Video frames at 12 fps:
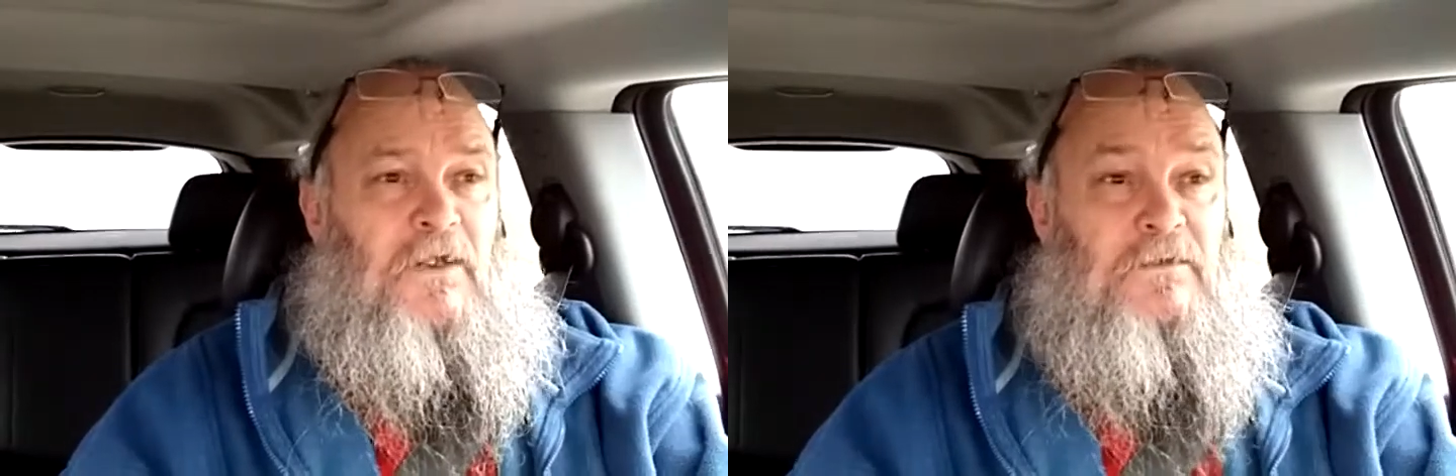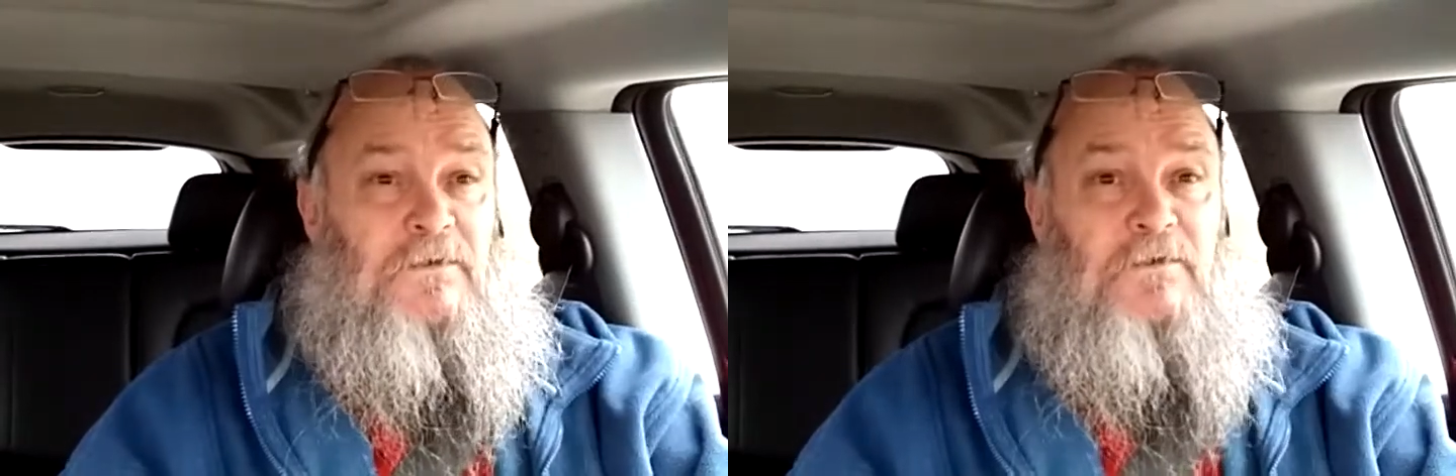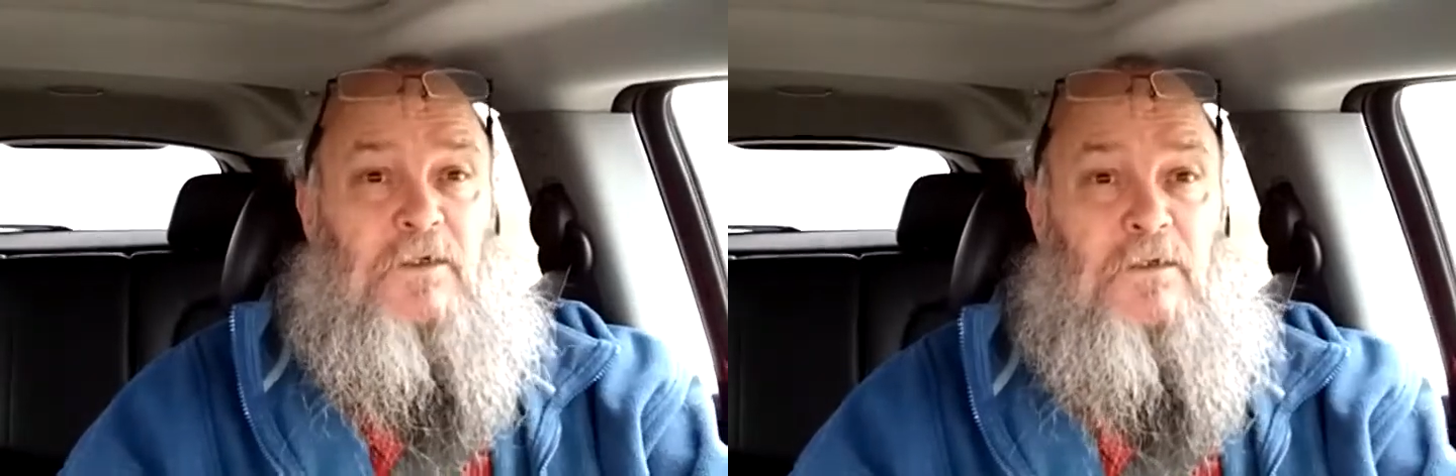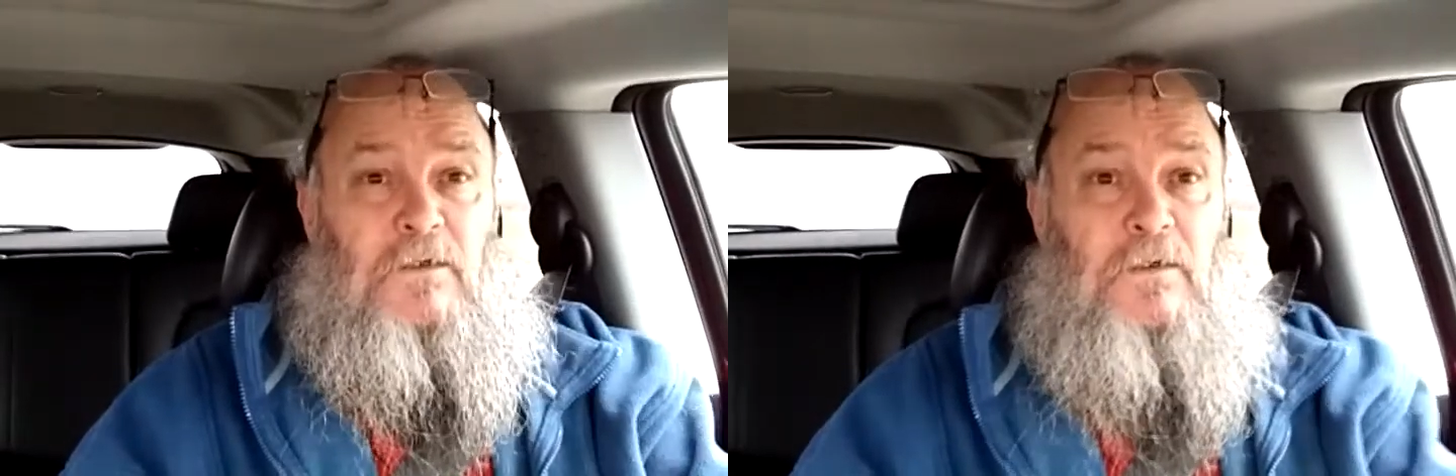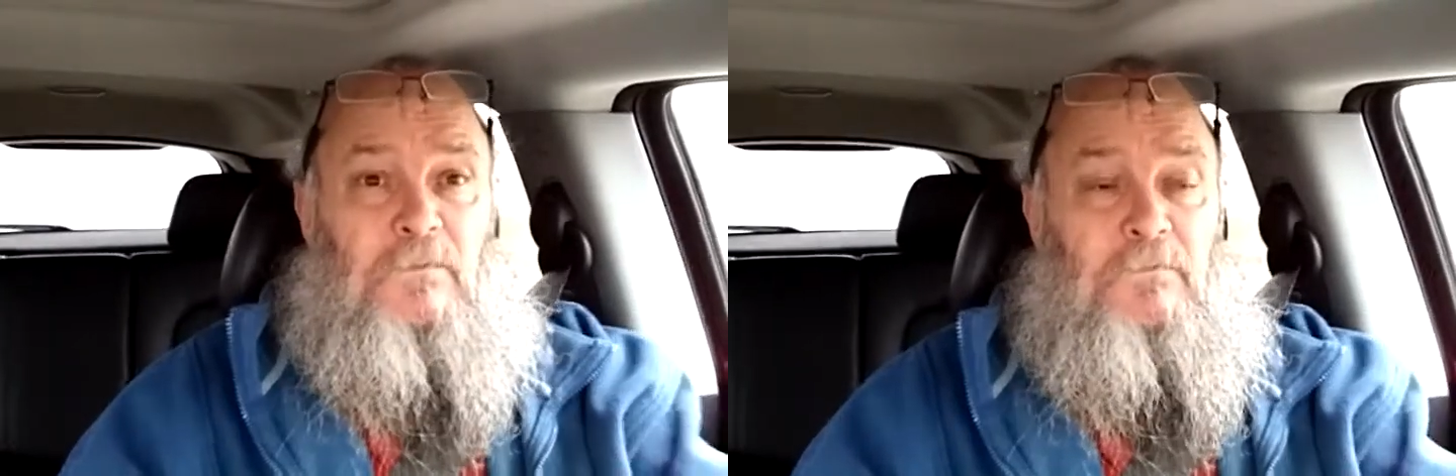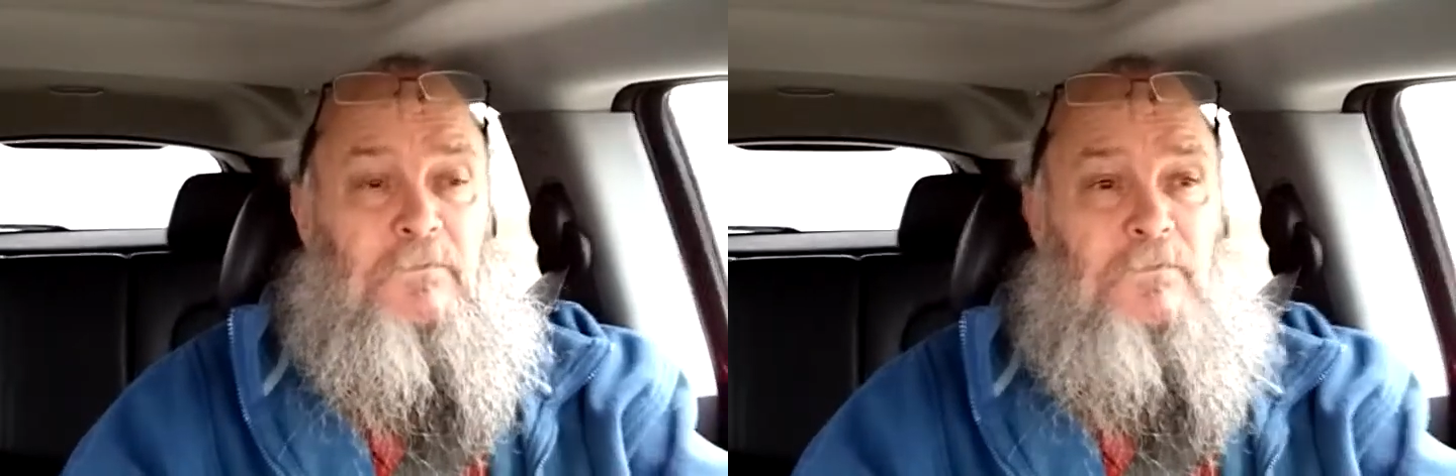is a
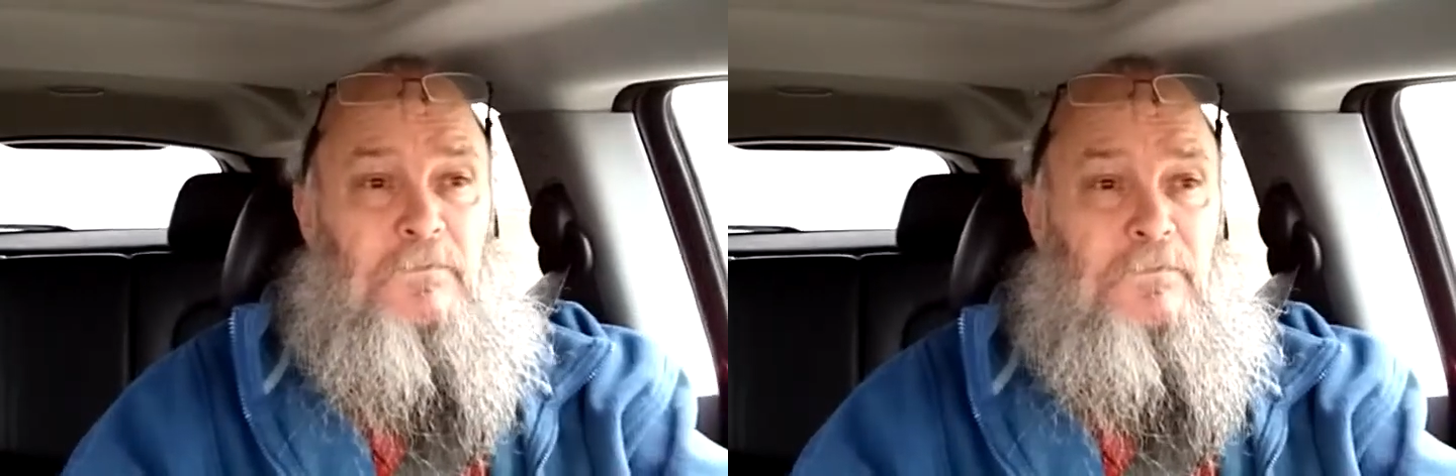term